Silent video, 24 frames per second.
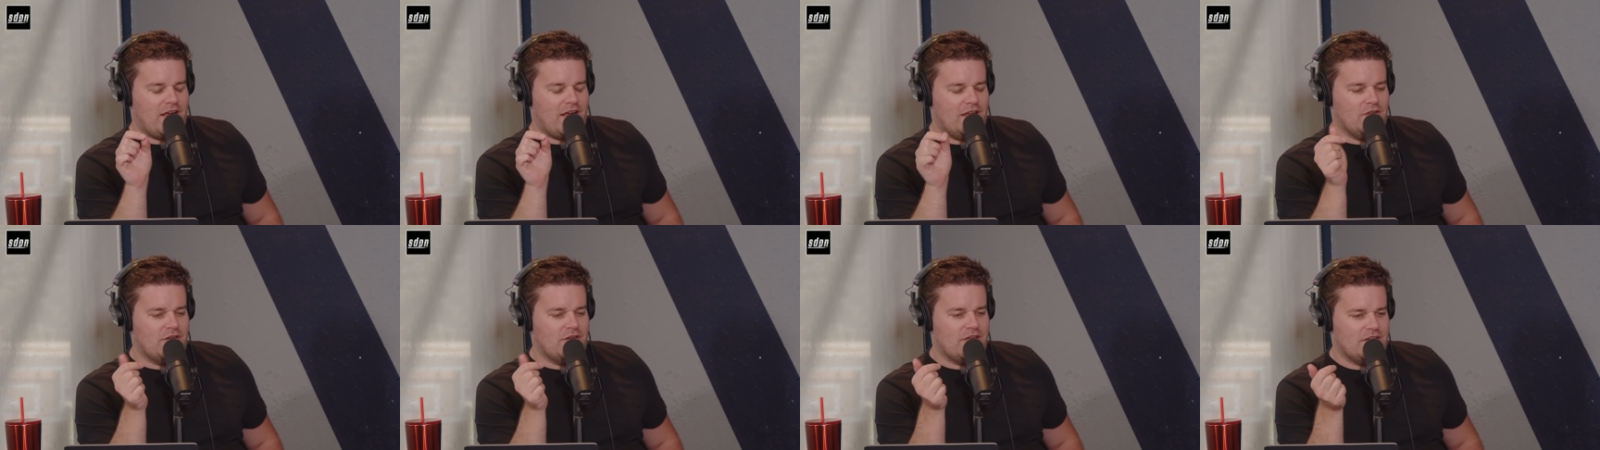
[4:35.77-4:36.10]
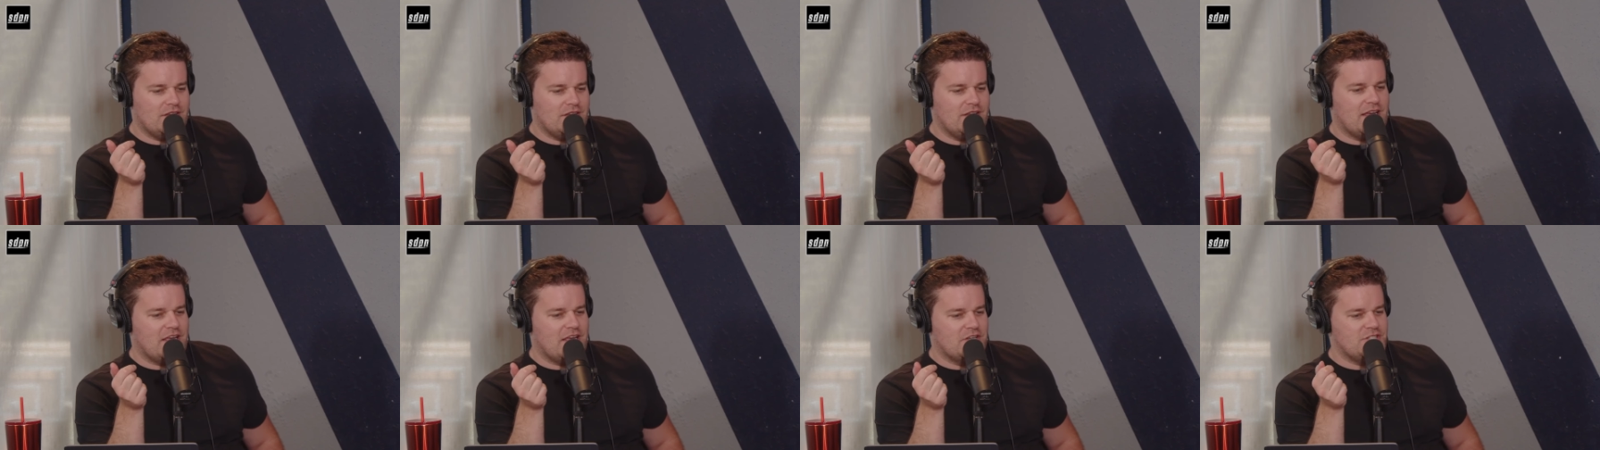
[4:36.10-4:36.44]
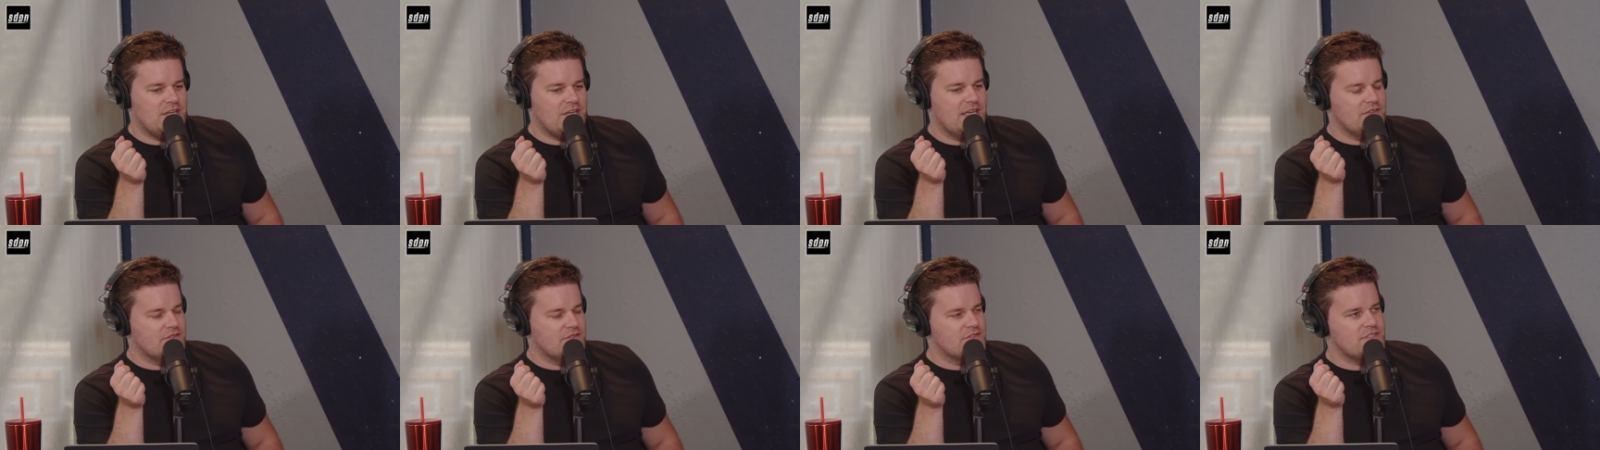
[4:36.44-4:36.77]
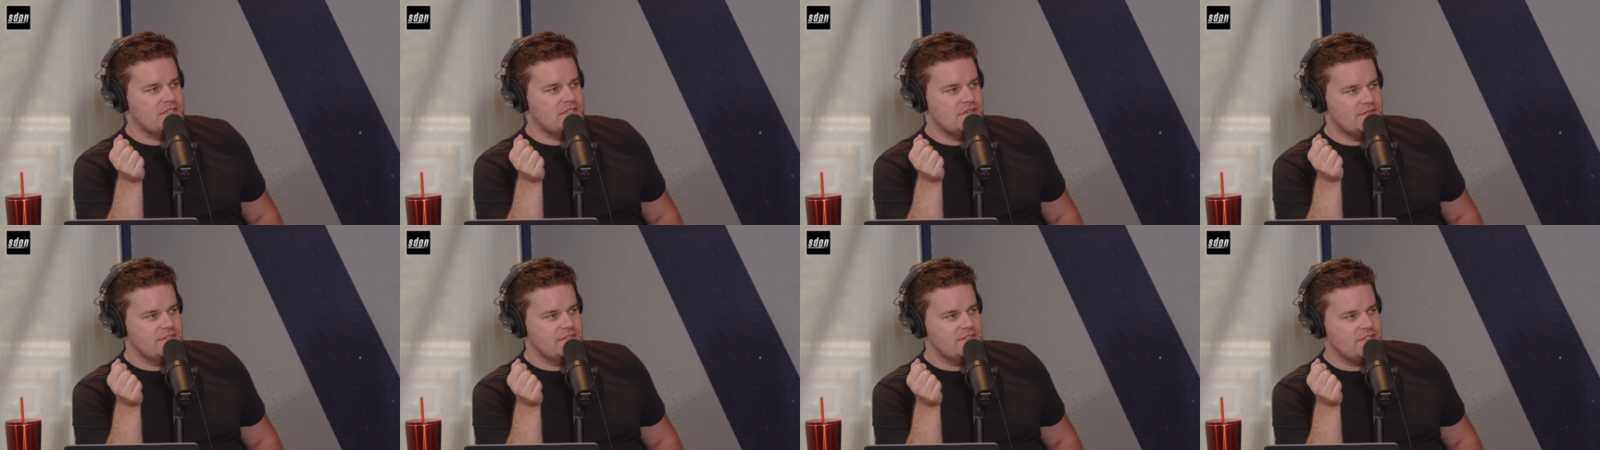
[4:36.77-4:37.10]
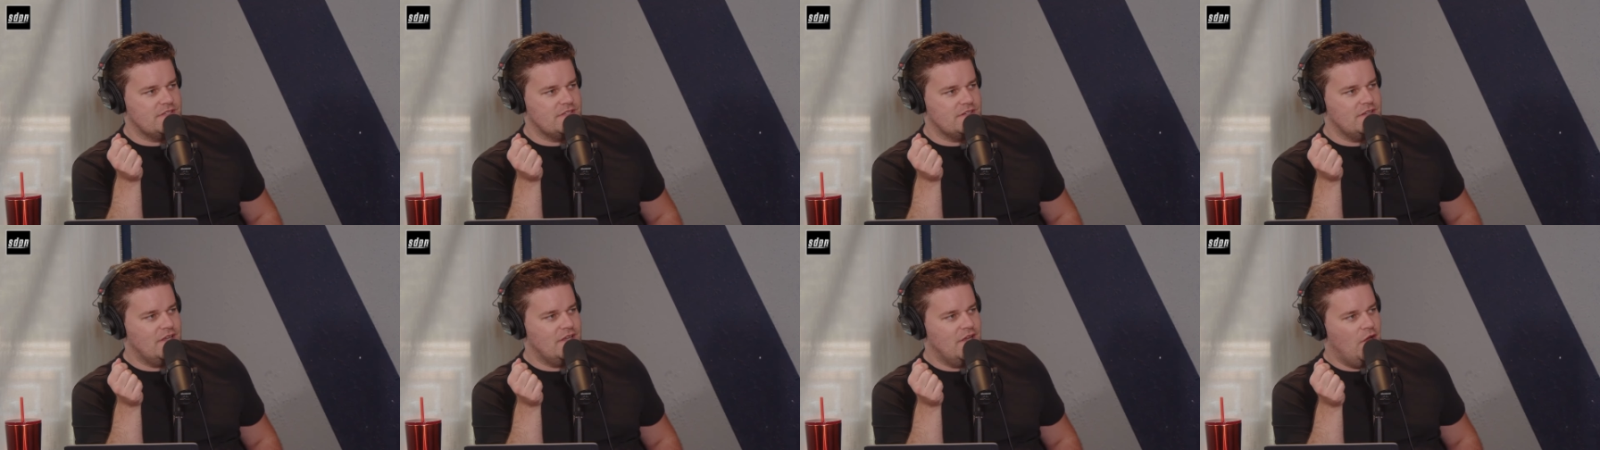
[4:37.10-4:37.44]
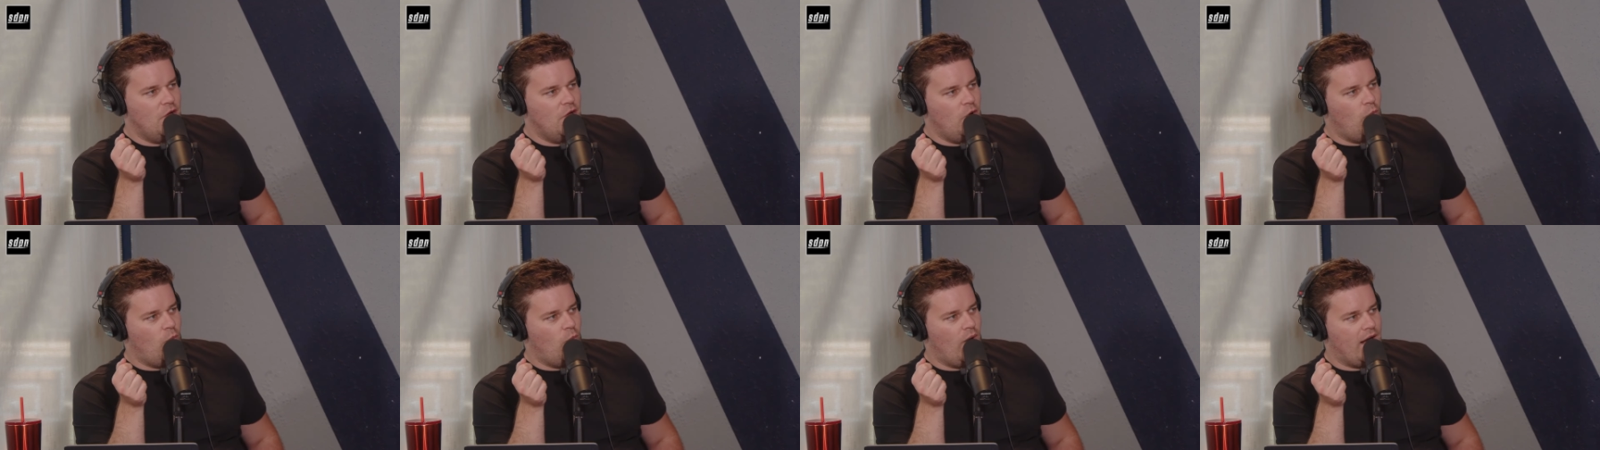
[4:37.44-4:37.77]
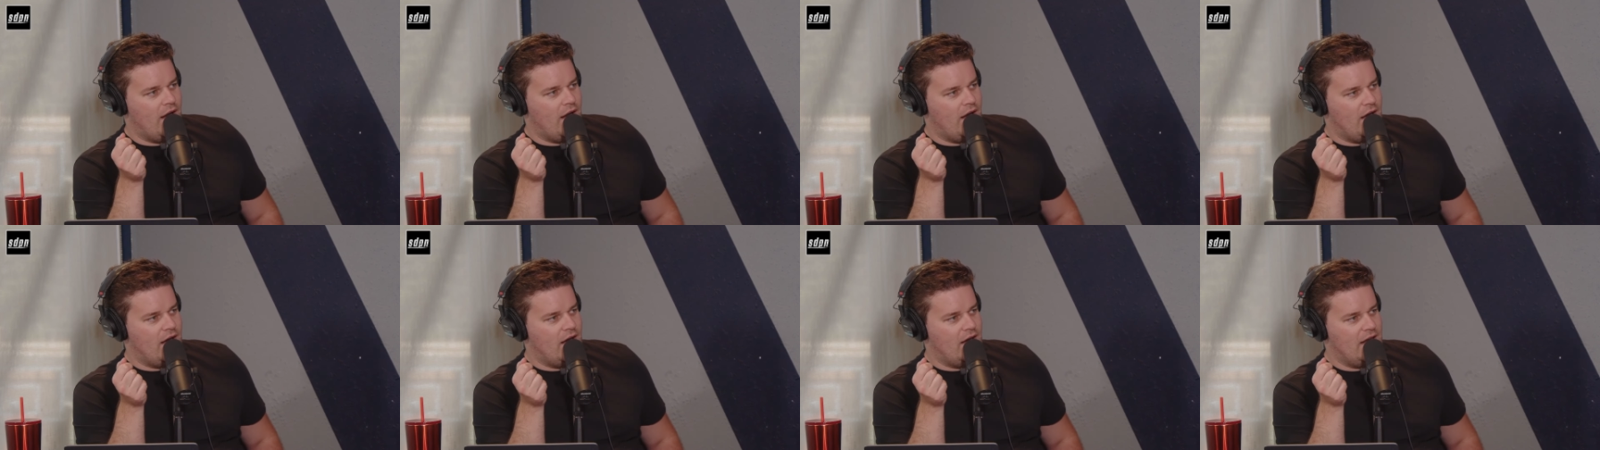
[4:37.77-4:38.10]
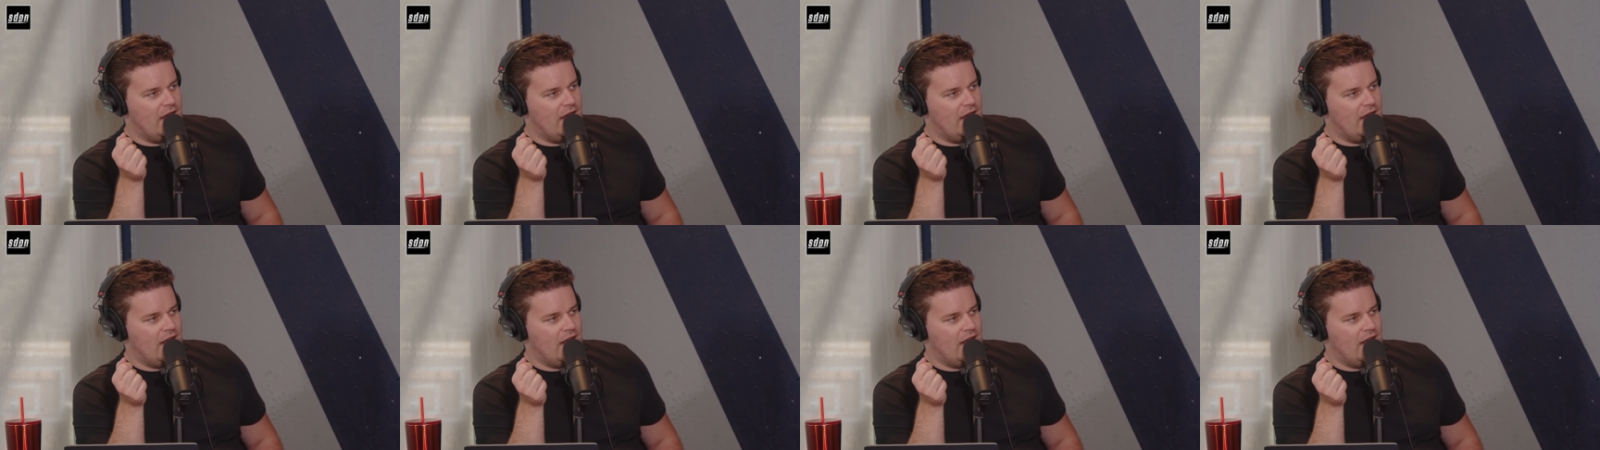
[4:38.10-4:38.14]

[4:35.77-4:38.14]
I look at like a Chandler Stephenson, where